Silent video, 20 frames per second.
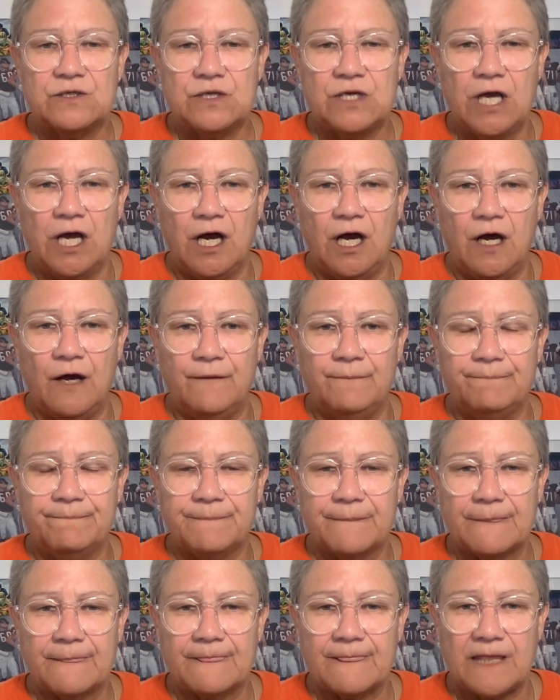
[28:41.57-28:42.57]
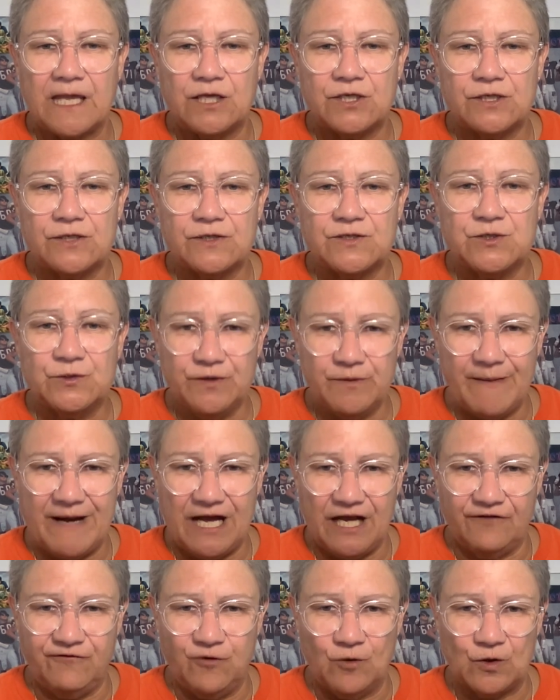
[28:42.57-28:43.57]
to the
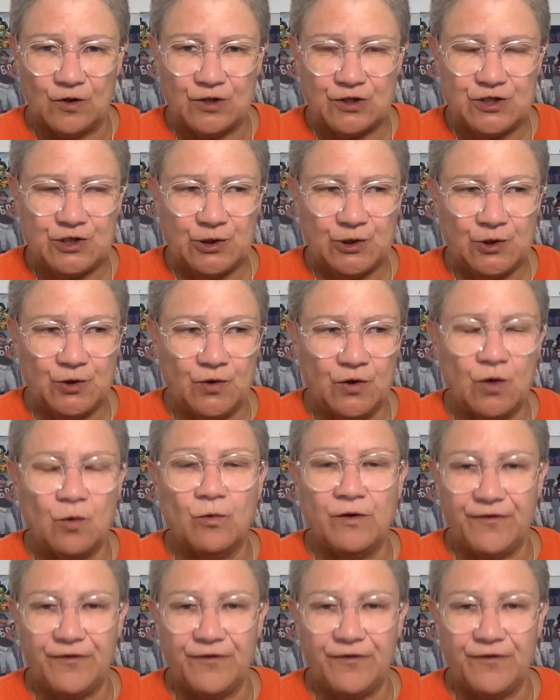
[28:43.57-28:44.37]
bye 4-2